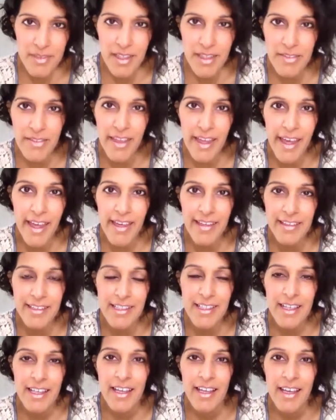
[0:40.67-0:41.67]
that
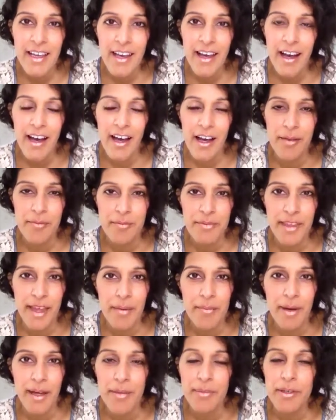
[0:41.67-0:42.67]
that
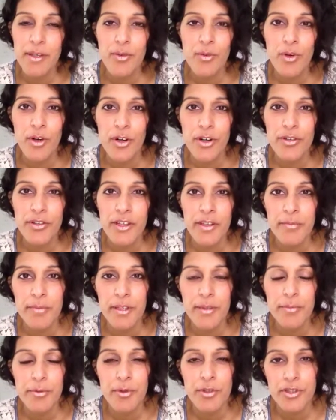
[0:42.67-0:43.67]
might be a word that
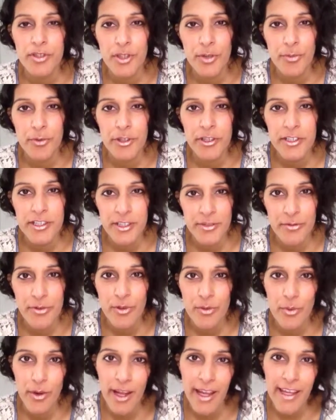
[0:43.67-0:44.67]
people interpret in
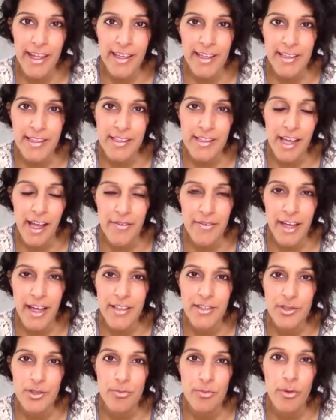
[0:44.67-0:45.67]
different ways. I've gotten
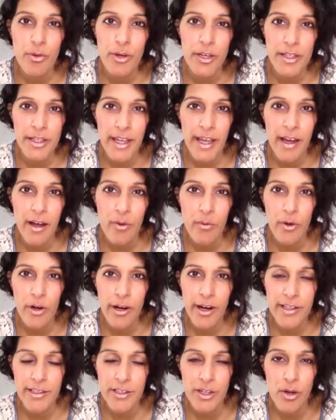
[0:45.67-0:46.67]
to a point now where
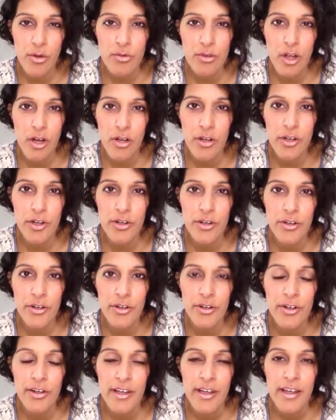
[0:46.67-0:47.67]
I no
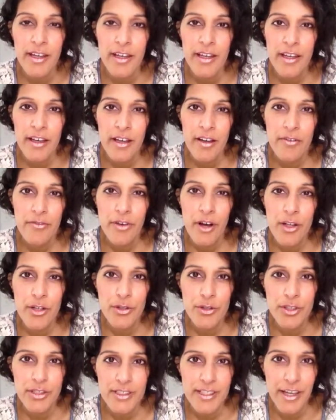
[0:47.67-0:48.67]
longer follow
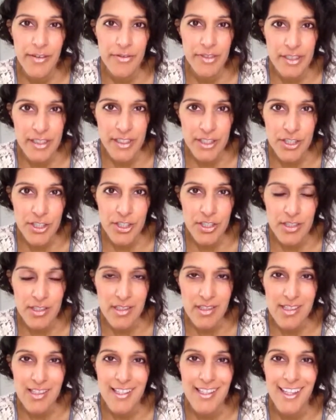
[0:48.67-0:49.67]
the
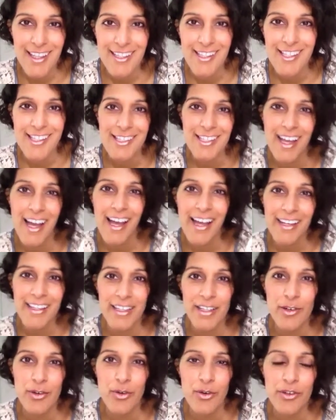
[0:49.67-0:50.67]
definitions that
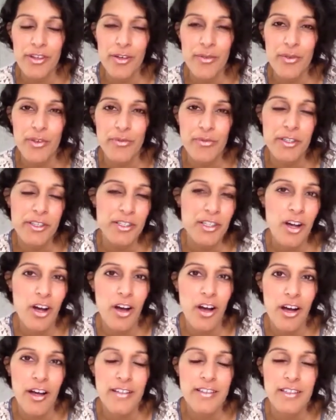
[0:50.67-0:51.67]
society or that we've been
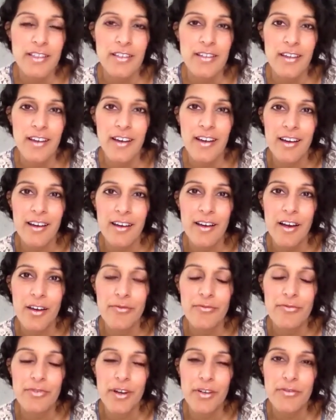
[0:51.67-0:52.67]
taught
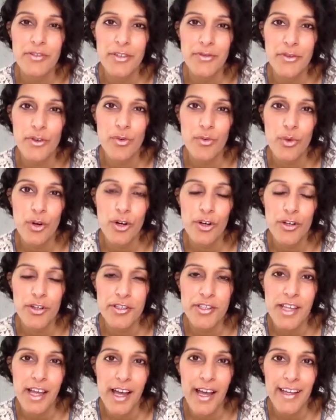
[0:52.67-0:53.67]
of different
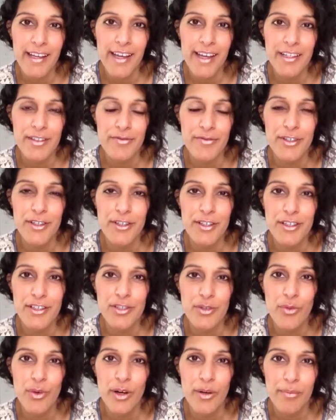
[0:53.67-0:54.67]
words. I kind of feel
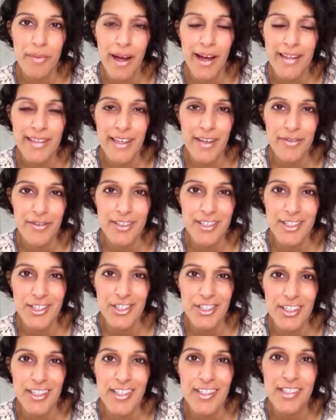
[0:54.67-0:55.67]
into where my
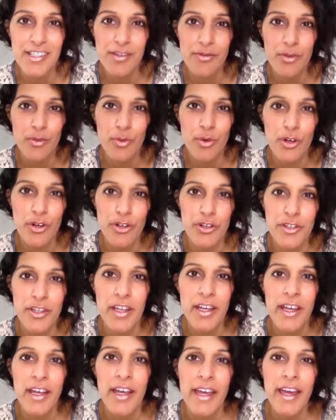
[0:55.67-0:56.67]
definition is of a word
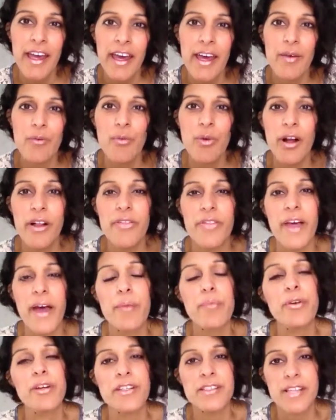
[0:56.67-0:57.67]
and what that
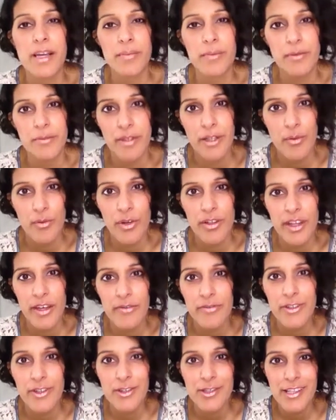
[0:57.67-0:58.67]
brings up in me and what
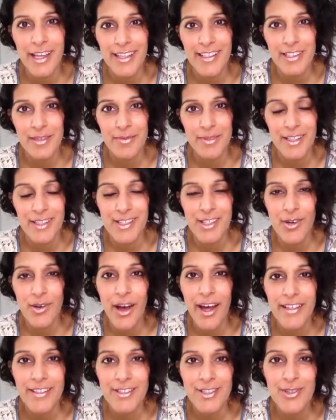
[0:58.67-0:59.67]
that feels like to me. So
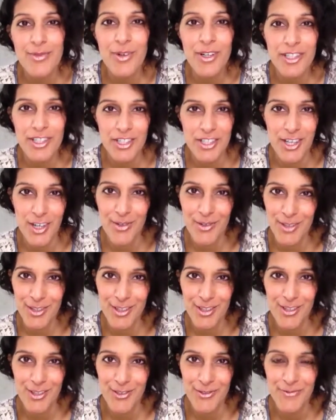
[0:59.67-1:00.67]
I do want to share with
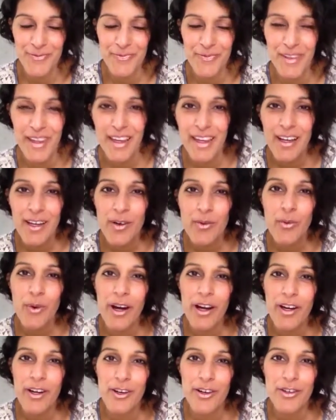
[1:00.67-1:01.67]
you
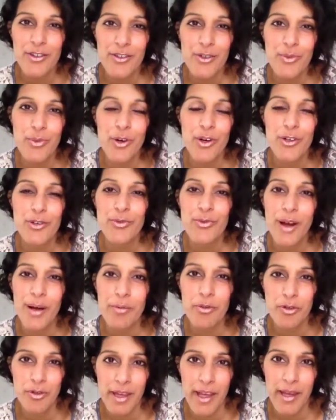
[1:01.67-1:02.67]
where the word
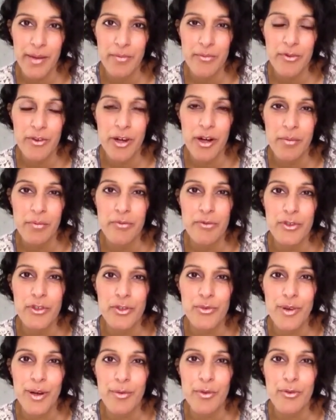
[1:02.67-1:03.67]
rebel came from for the
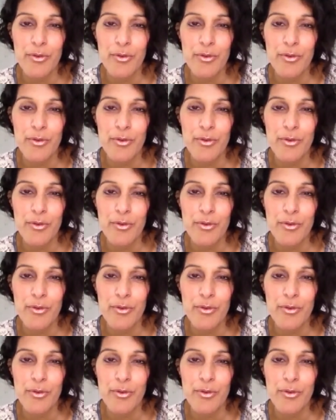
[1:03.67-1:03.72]
Rebel